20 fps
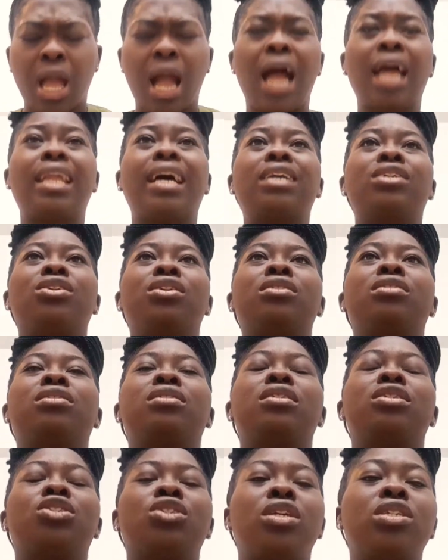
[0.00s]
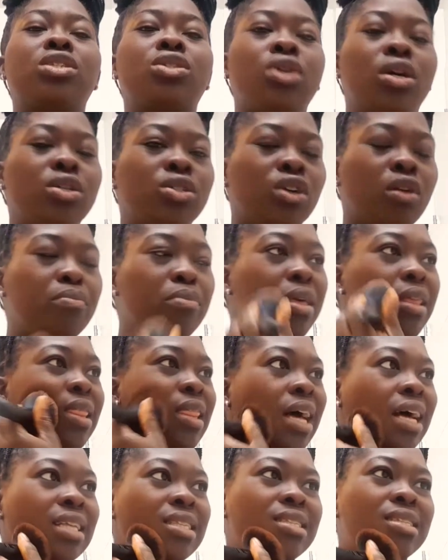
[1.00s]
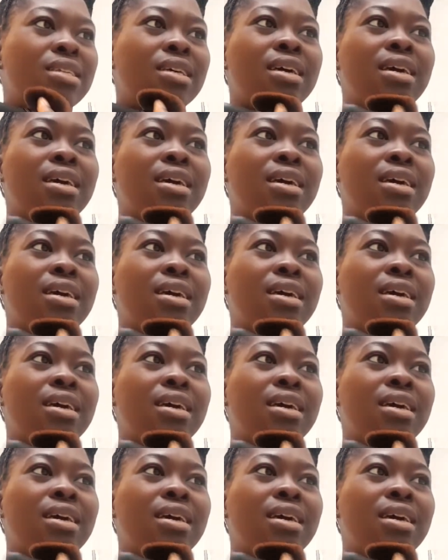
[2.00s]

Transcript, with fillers: And I just it just dawned on me that